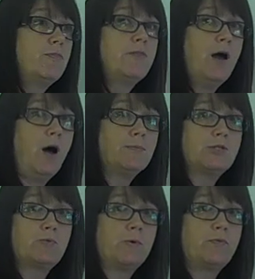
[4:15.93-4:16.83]
The
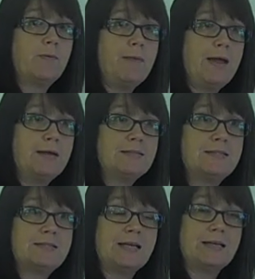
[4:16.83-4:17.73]
object would remain
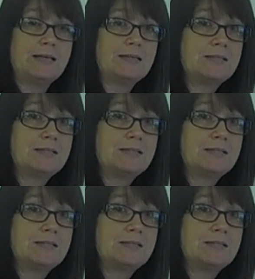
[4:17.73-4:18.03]
standing